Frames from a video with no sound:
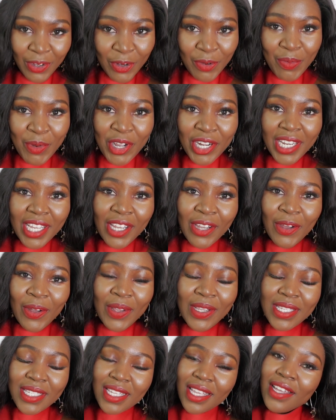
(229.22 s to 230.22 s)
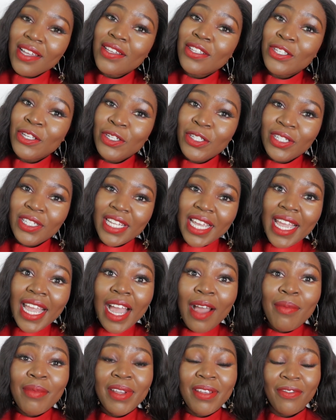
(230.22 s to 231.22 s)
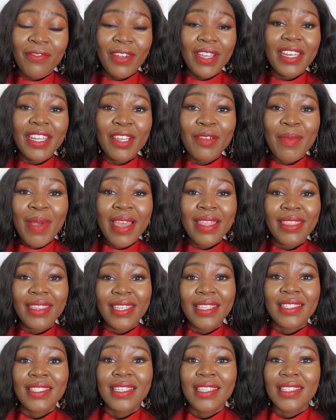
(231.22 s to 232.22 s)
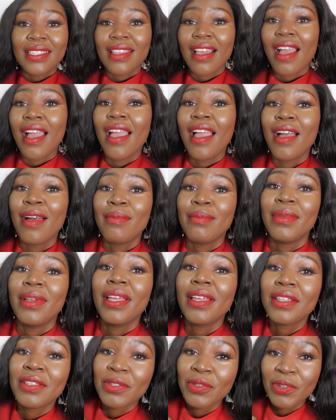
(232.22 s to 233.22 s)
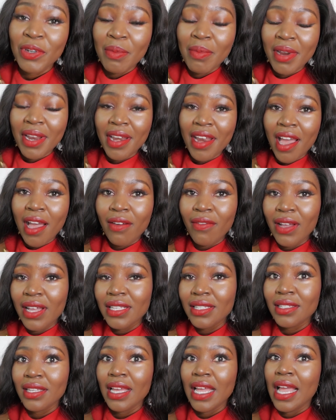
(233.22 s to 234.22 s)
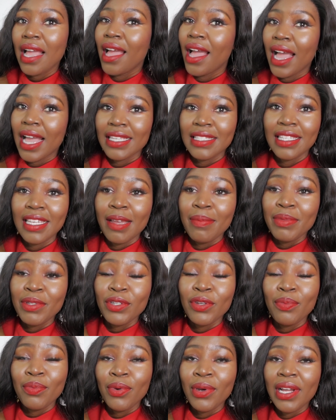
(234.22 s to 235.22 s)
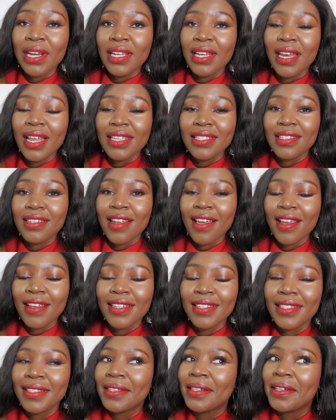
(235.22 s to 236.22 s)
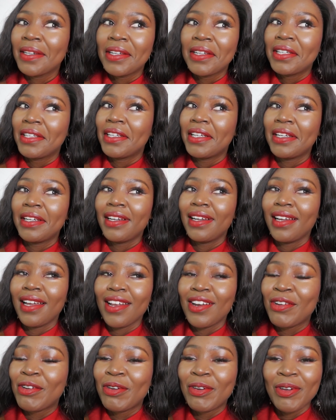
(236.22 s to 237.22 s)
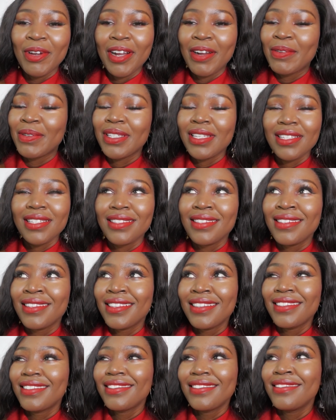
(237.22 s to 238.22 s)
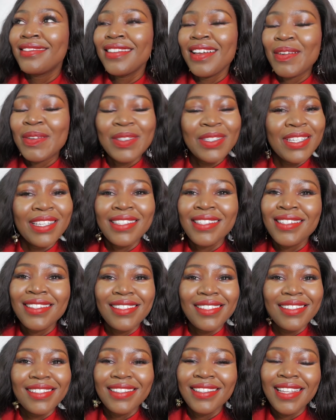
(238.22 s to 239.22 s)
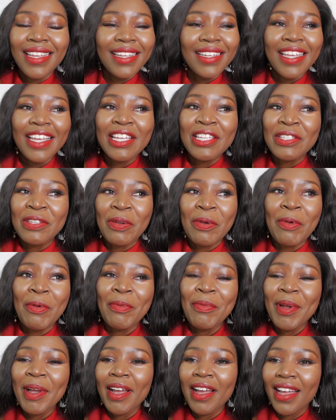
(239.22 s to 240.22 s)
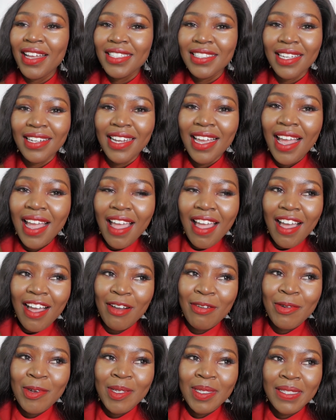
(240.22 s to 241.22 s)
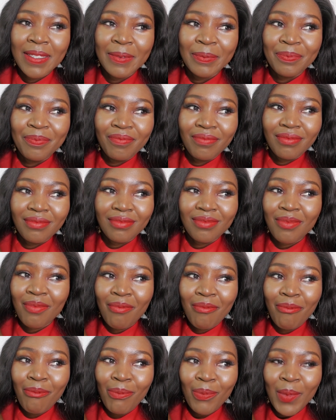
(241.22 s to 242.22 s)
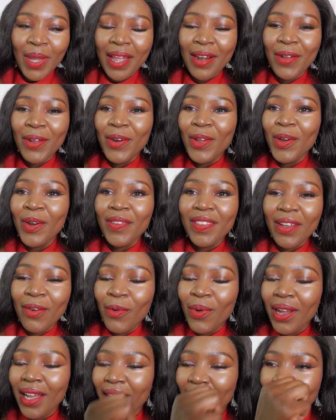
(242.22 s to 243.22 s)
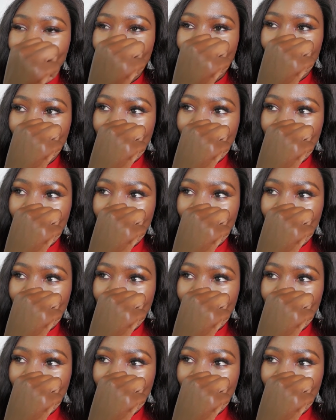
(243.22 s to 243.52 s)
Good morning girls. So today I'm defending my thesis. I am extremely nervous. I slept so poorly last night. I don't know, I was just I was just thinking so much and I was I don't know the word really